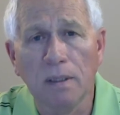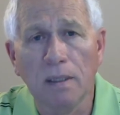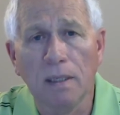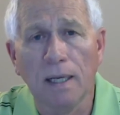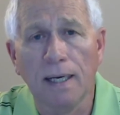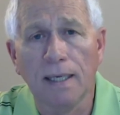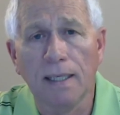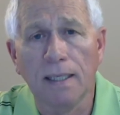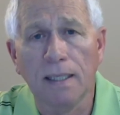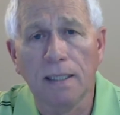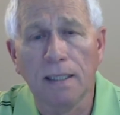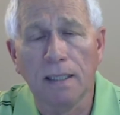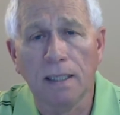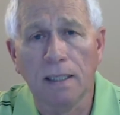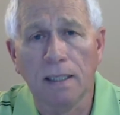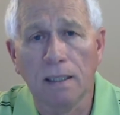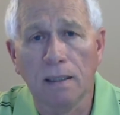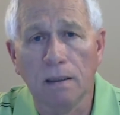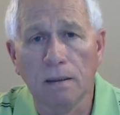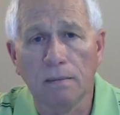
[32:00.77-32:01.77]

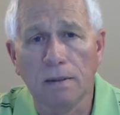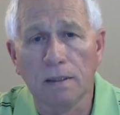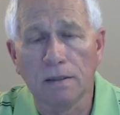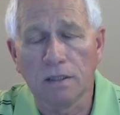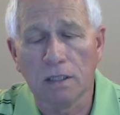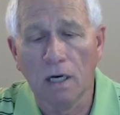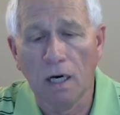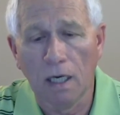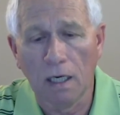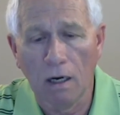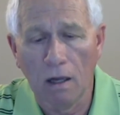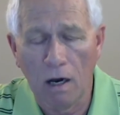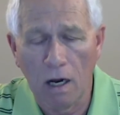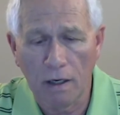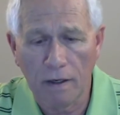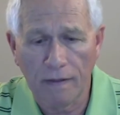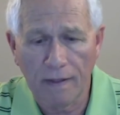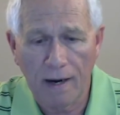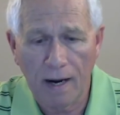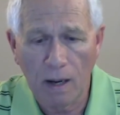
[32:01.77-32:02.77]
It's gone
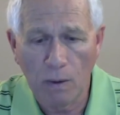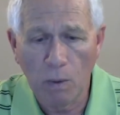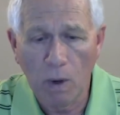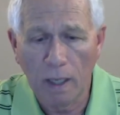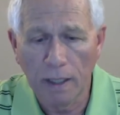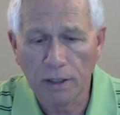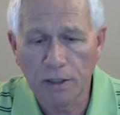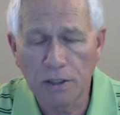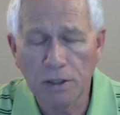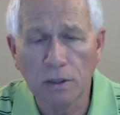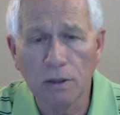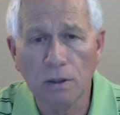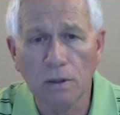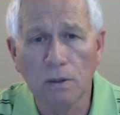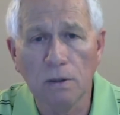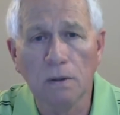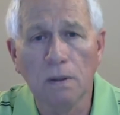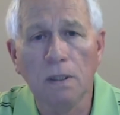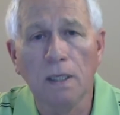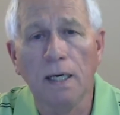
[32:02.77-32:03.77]
longer than I wanted
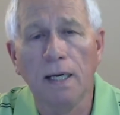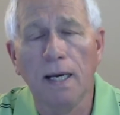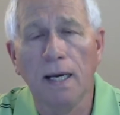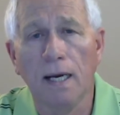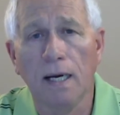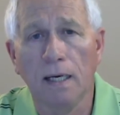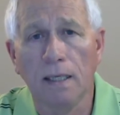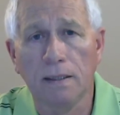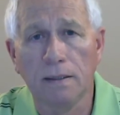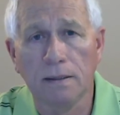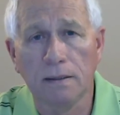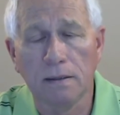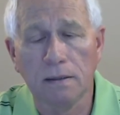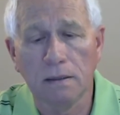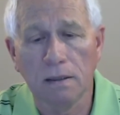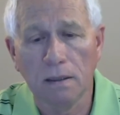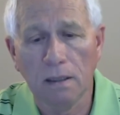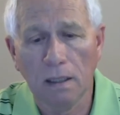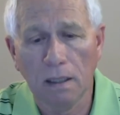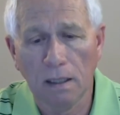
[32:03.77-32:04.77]
to,
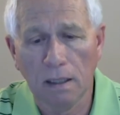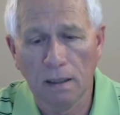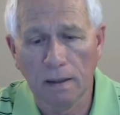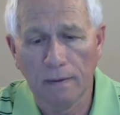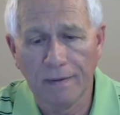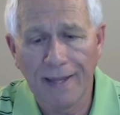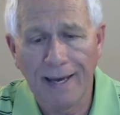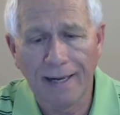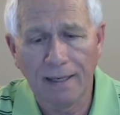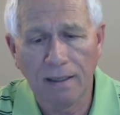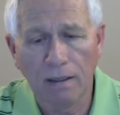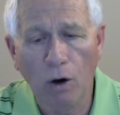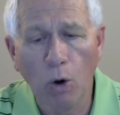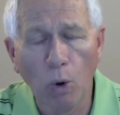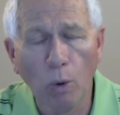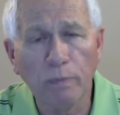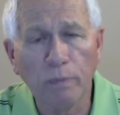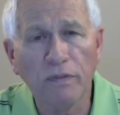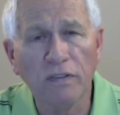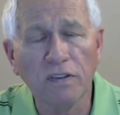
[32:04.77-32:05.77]
and that
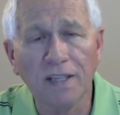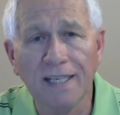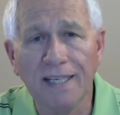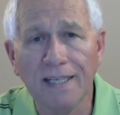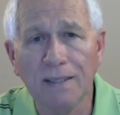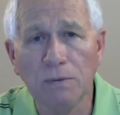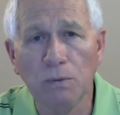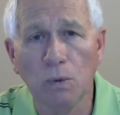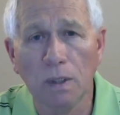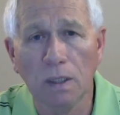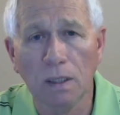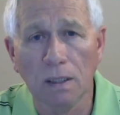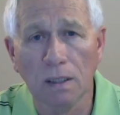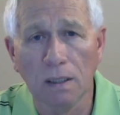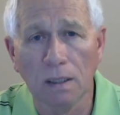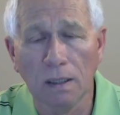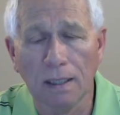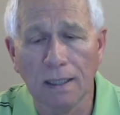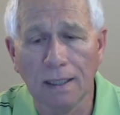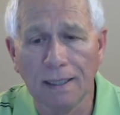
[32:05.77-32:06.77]
hopefully
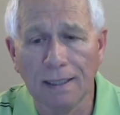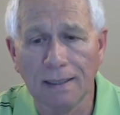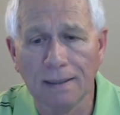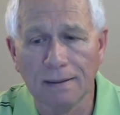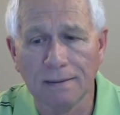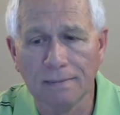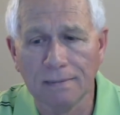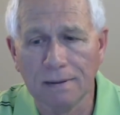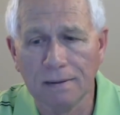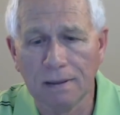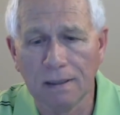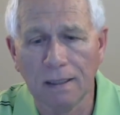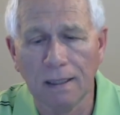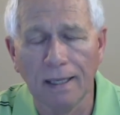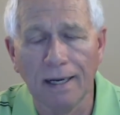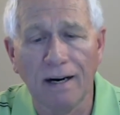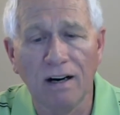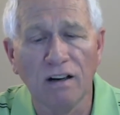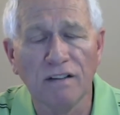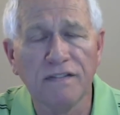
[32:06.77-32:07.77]
will
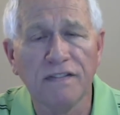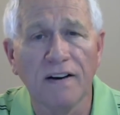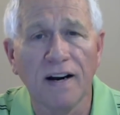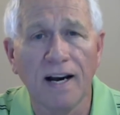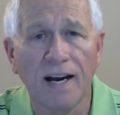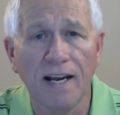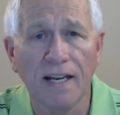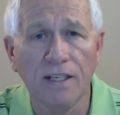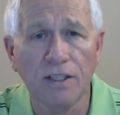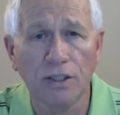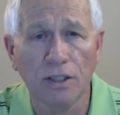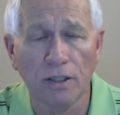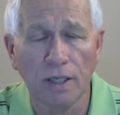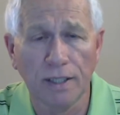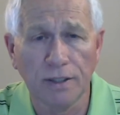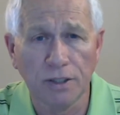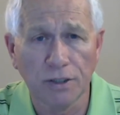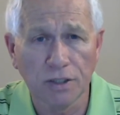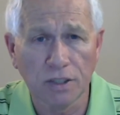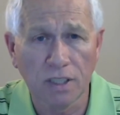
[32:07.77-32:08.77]
clarify your
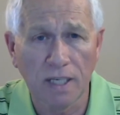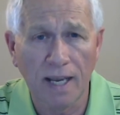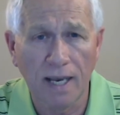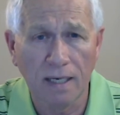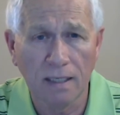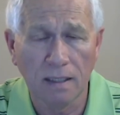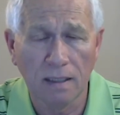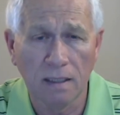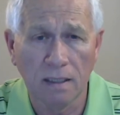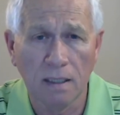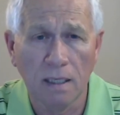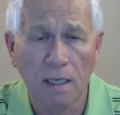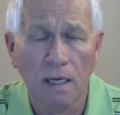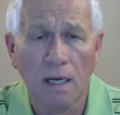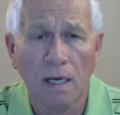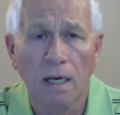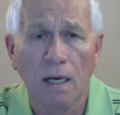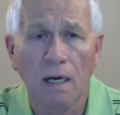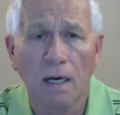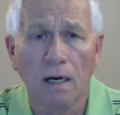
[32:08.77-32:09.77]
understanding
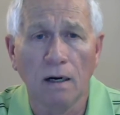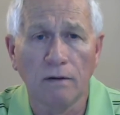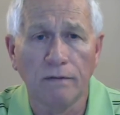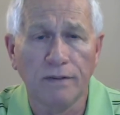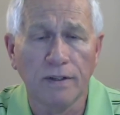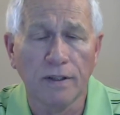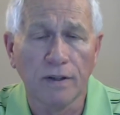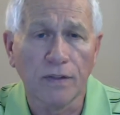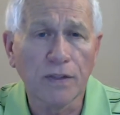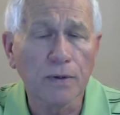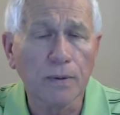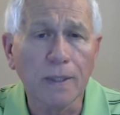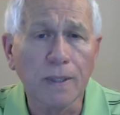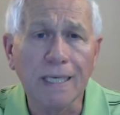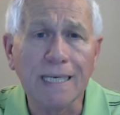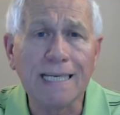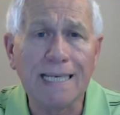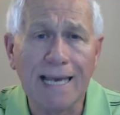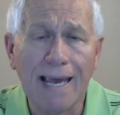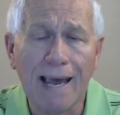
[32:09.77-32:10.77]
of the
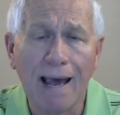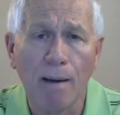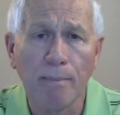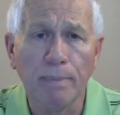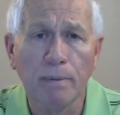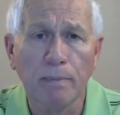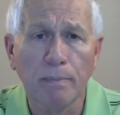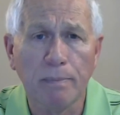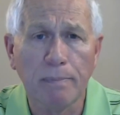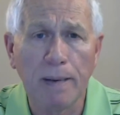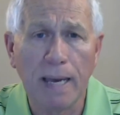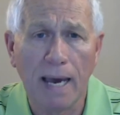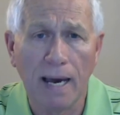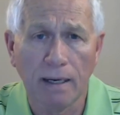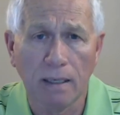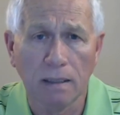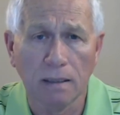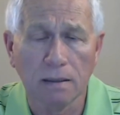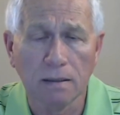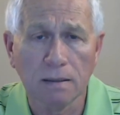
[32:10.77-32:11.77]
3 gap
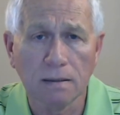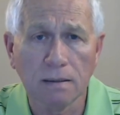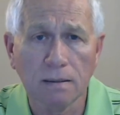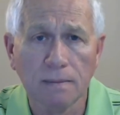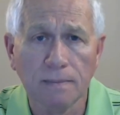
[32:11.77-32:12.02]
patterns.